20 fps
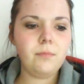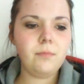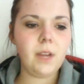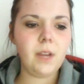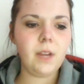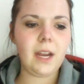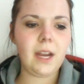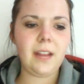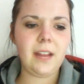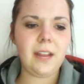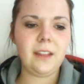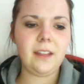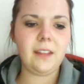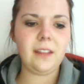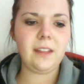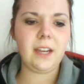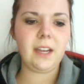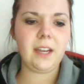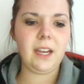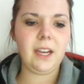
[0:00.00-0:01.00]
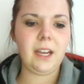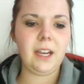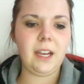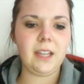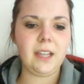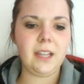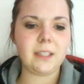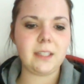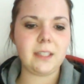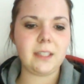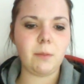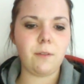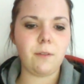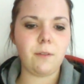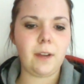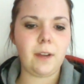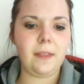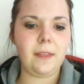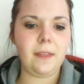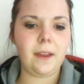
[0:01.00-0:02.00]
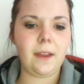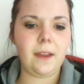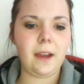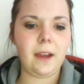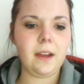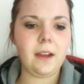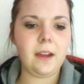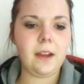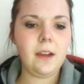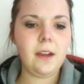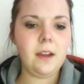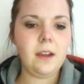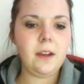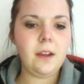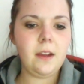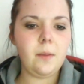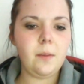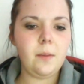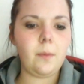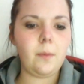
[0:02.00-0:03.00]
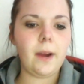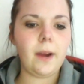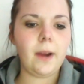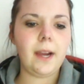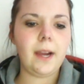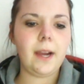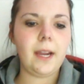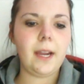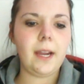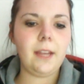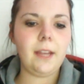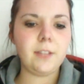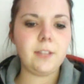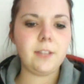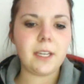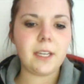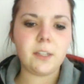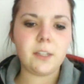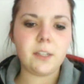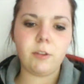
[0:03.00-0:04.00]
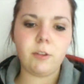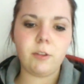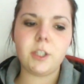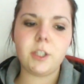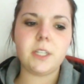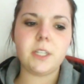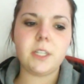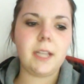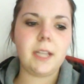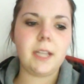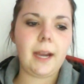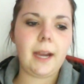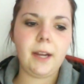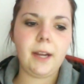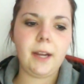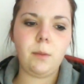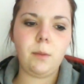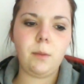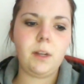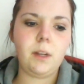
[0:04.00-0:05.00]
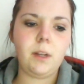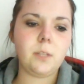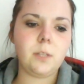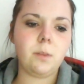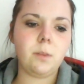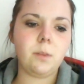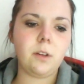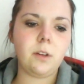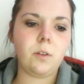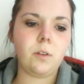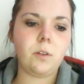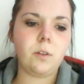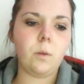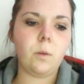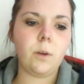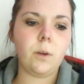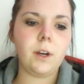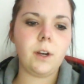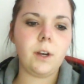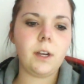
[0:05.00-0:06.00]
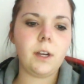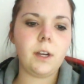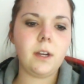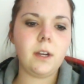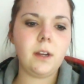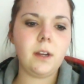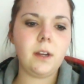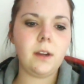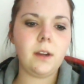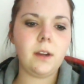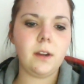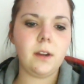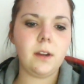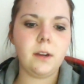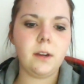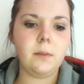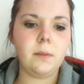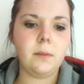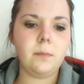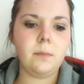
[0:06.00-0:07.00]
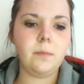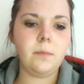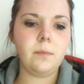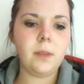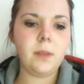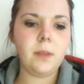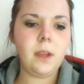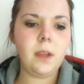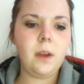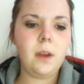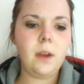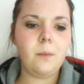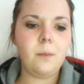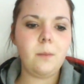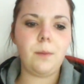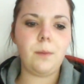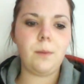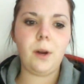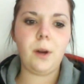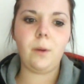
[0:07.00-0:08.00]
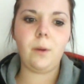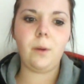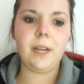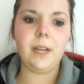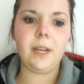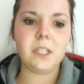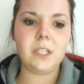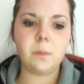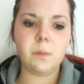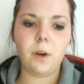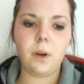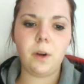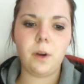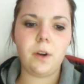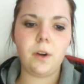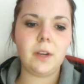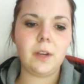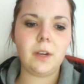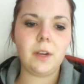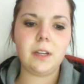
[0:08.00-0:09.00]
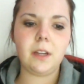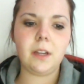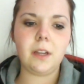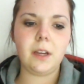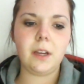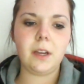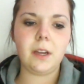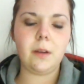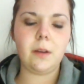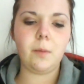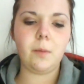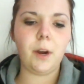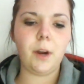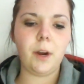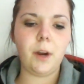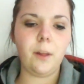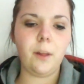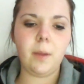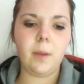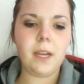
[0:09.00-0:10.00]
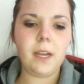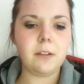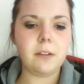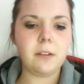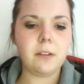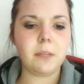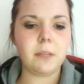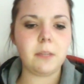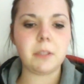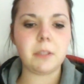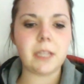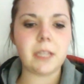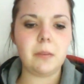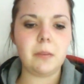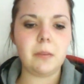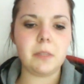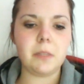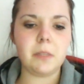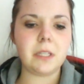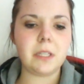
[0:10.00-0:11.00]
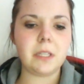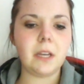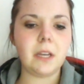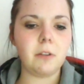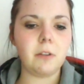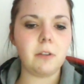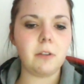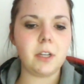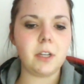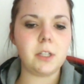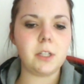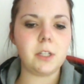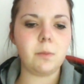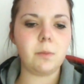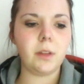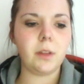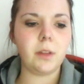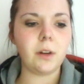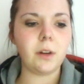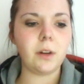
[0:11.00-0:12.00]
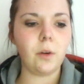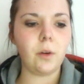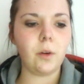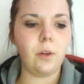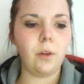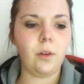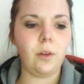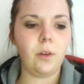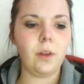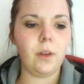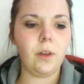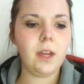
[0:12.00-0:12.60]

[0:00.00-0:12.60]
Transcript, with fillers: and I think that he exemplified that by using his religion to guide him in his political work. Um, but when he spoke uh, in Parliament, he was able to keep his language political.